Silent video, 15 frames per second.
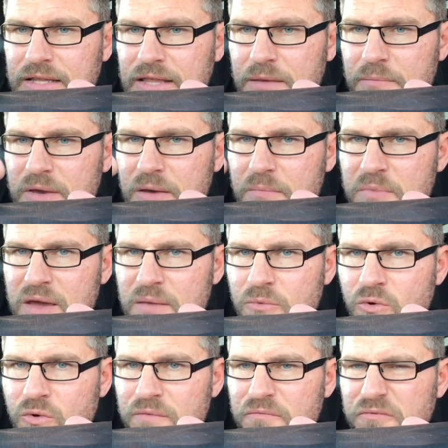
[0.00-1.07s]
there'd be a bit
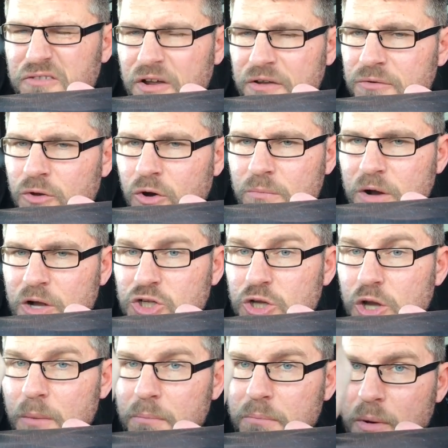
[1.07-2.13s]
more in front, not much,
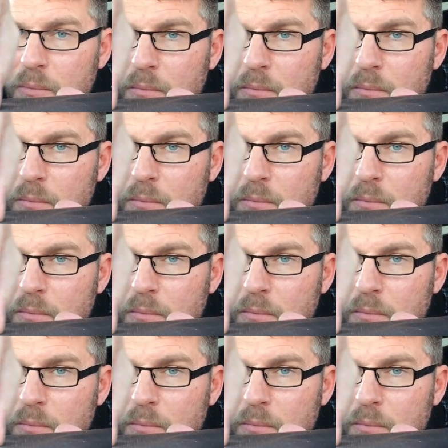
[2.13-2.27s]
but